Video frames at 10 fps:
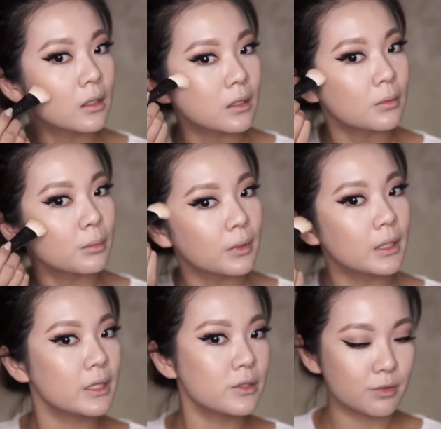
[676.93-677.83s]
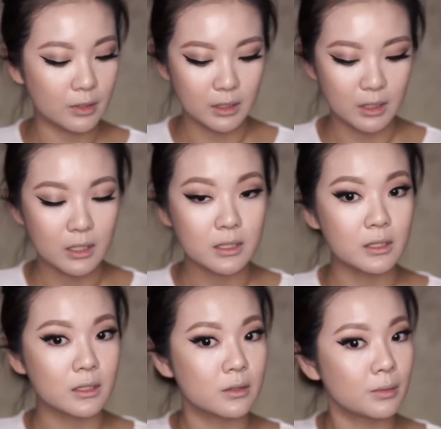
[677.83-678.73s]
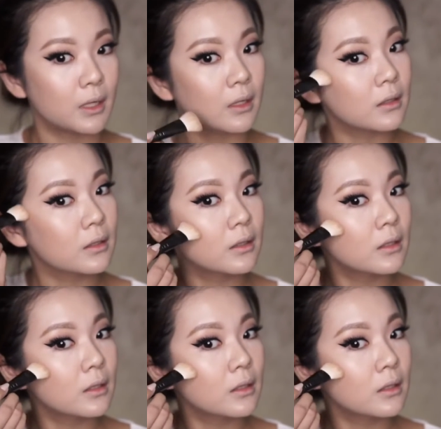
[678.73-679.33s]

And it blends really nicely as well.